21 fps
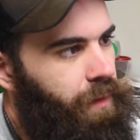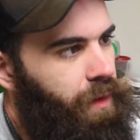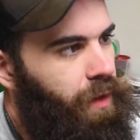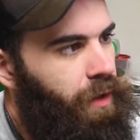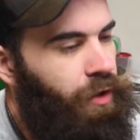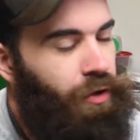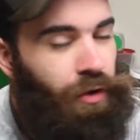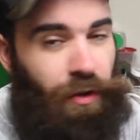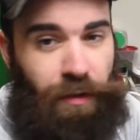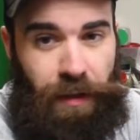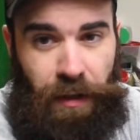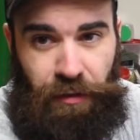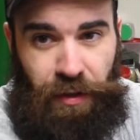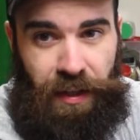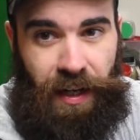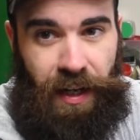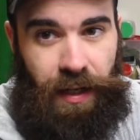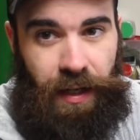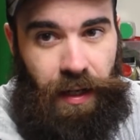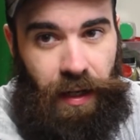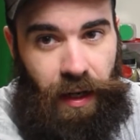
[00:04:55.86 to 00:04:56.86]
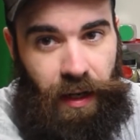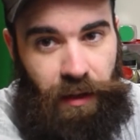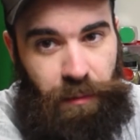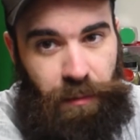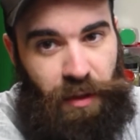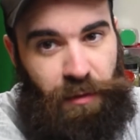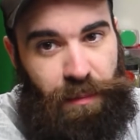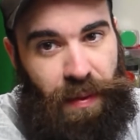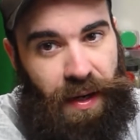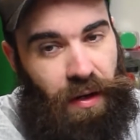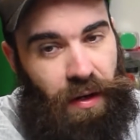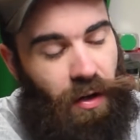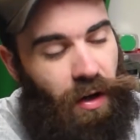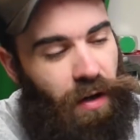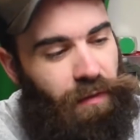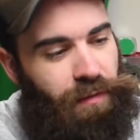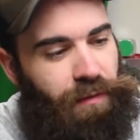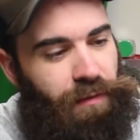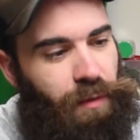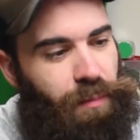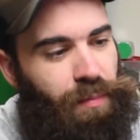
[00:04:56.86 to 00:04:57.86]
You're essentially getting as much paint
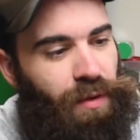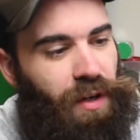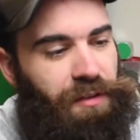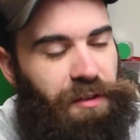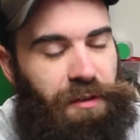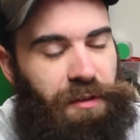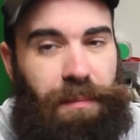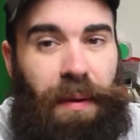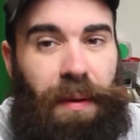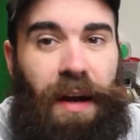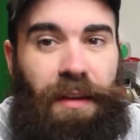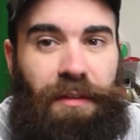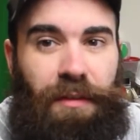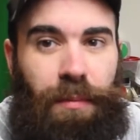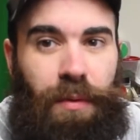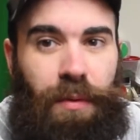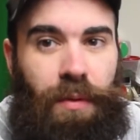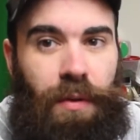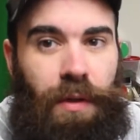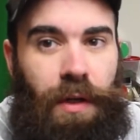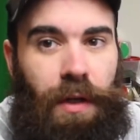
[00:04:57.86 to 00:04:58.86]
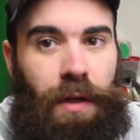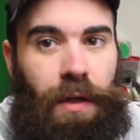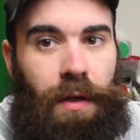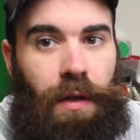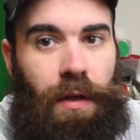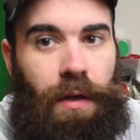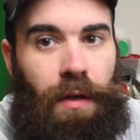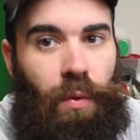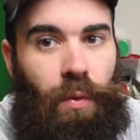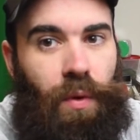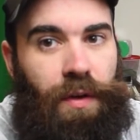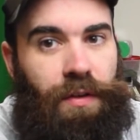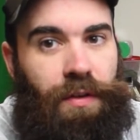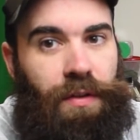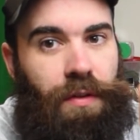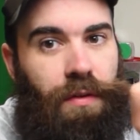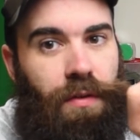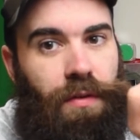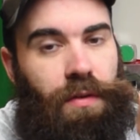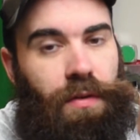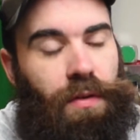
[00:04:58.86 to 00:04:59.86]
off of the brush as possible, which
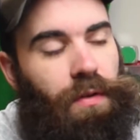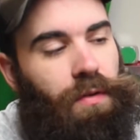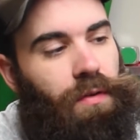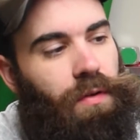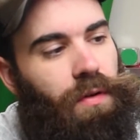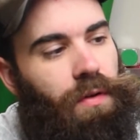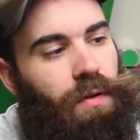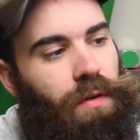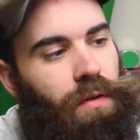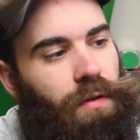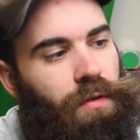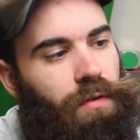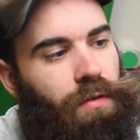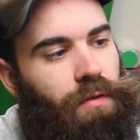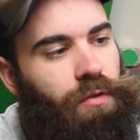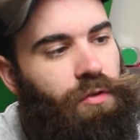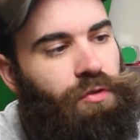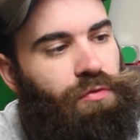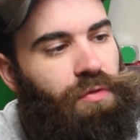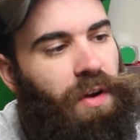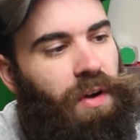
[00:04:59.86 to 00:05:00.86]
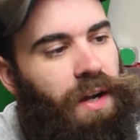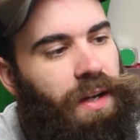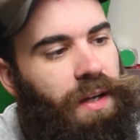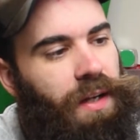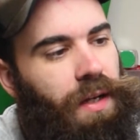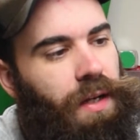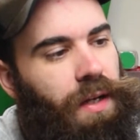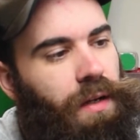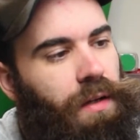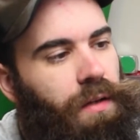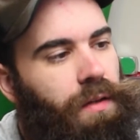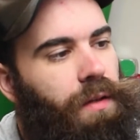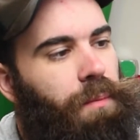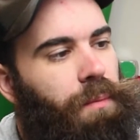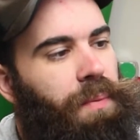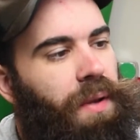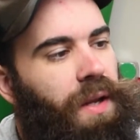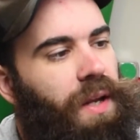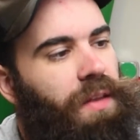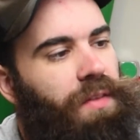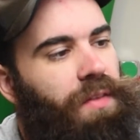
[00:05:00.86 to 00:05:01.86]
is drying the
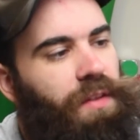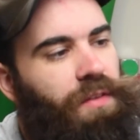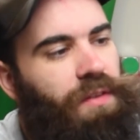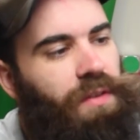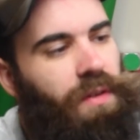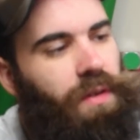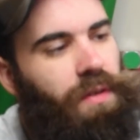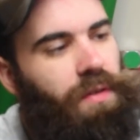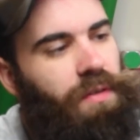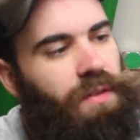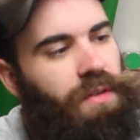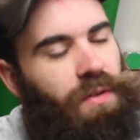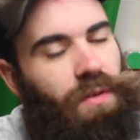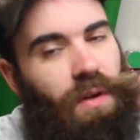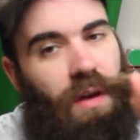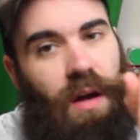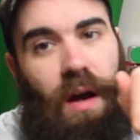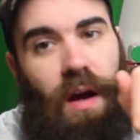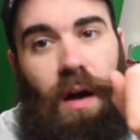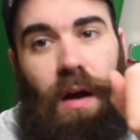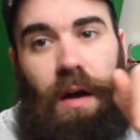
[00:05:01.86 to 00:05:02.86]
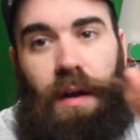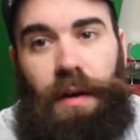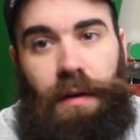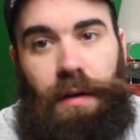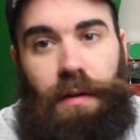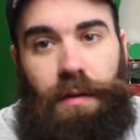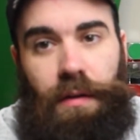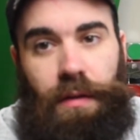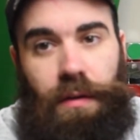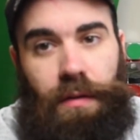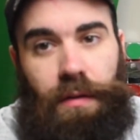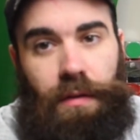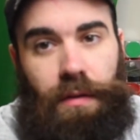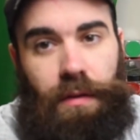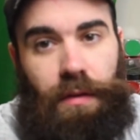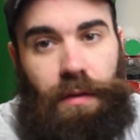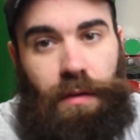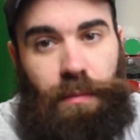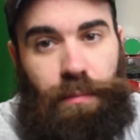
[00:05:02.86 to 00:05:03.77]
paint that's still on the